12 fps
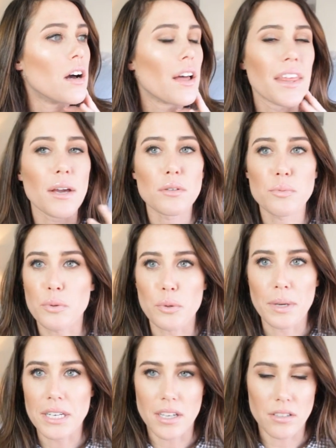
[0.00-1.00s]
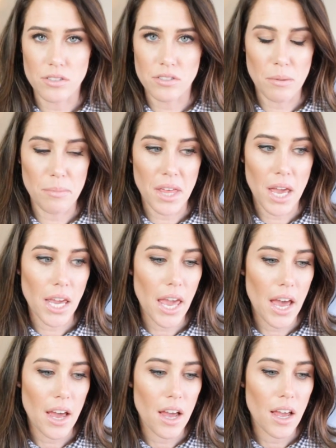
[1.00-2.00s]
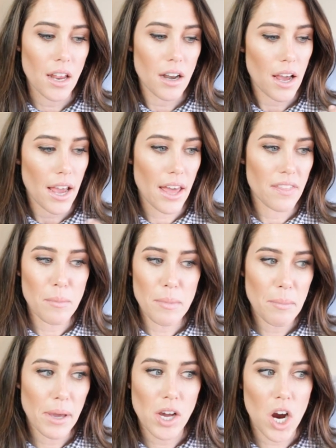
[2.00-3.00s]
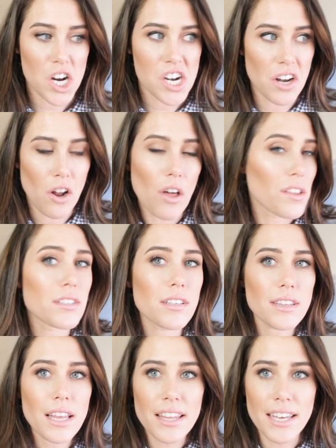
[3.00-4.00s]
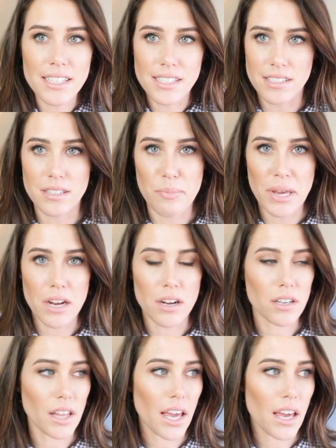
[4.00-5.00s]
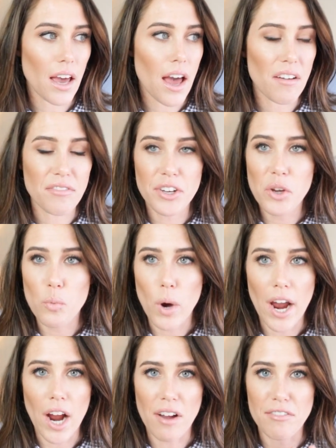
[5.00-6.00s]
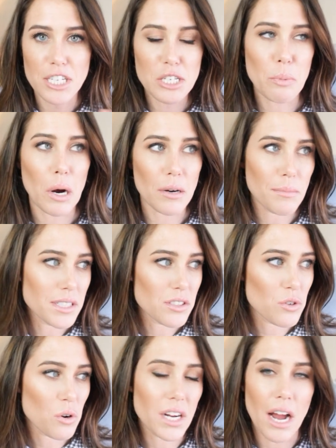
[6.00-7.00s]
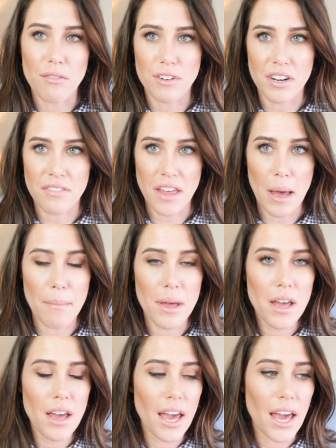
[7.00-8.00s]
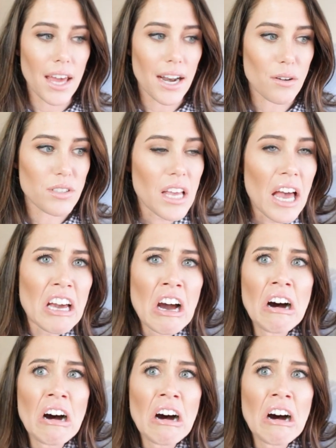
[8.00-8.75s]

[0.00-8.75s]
I think it was Bloomingdale's or something and I had them in my cart and all of a sudden they like disappeared like everywhere every department store got rid of them and I was like